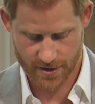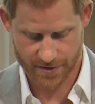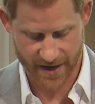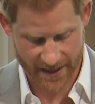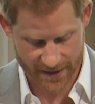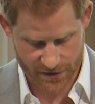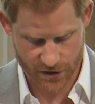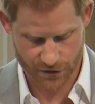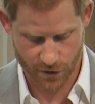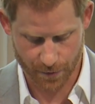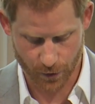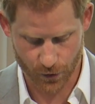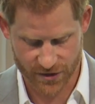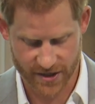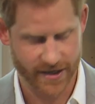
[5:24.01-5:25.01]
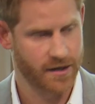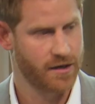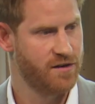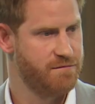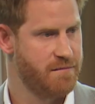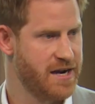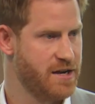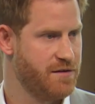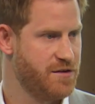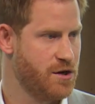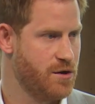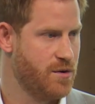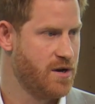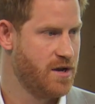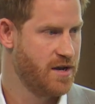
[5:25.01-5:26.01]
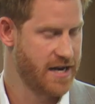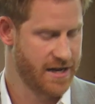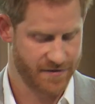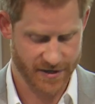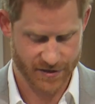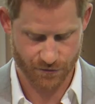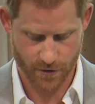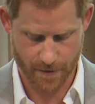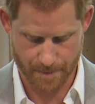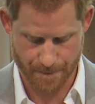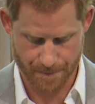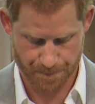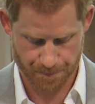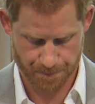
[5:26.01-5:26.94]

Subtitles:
thanks to the reporting of many of you in this room.